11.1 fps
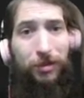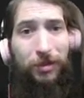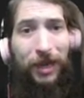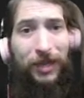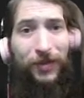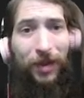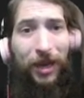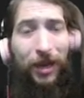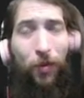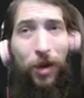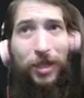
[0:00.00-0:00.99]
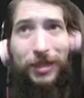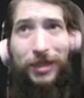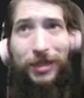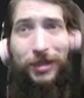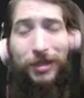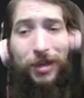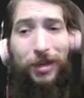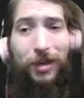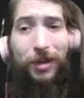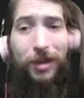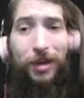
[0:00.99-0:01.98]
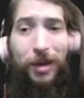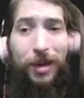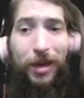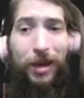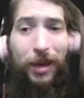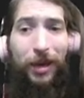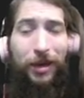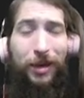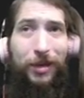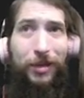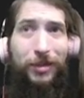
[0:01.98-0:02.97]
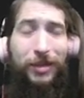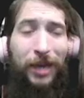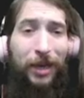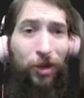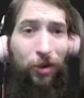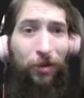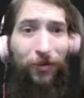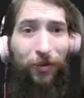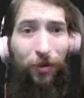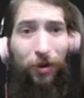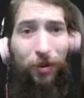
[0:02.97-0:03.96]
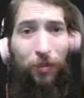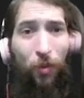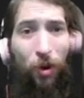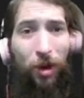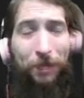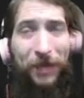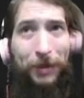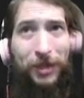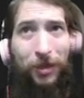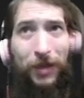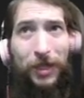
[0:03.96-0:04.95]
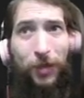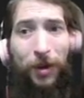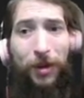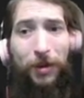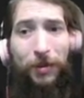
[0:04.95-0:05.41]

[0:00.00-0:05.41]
Thanks for watching this, and stay tuned for more updates on this one.